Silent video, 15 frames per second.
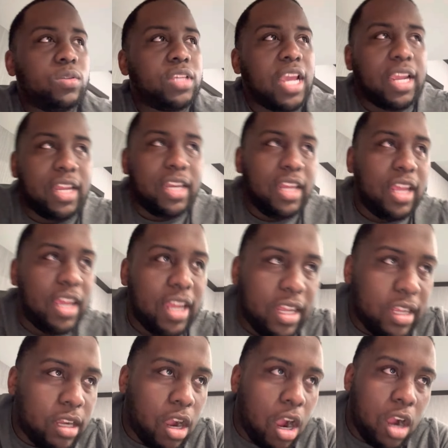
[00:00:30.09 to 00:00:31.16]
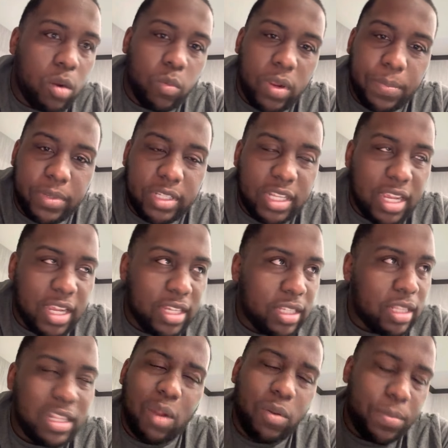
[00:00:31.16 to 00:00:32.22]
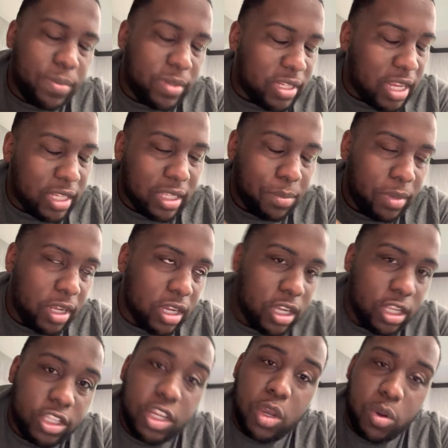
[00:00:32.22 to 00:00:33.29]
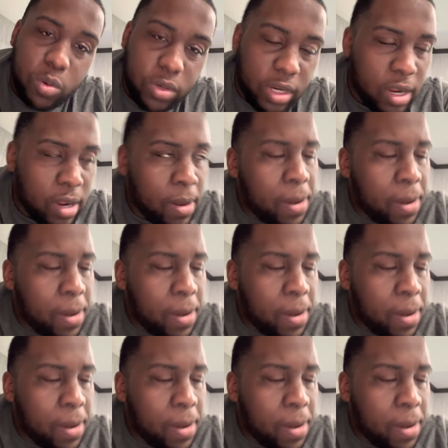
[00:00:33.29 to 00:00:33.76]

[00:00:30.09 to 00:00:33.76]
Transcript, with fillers: taken in, car repossessed, not repossessed, I mean, uh, towed,